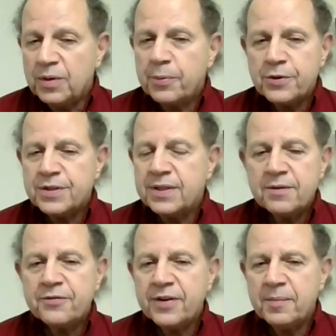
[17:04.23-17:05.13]
the person in
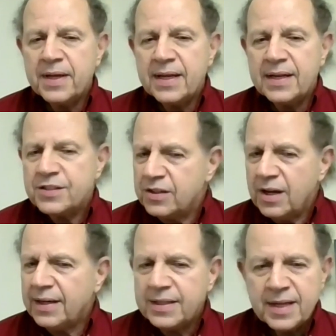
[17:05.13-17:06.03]
front of me is
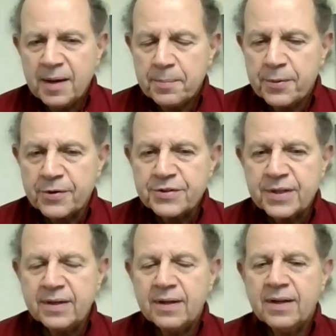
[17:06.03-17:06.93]
not a dumb person.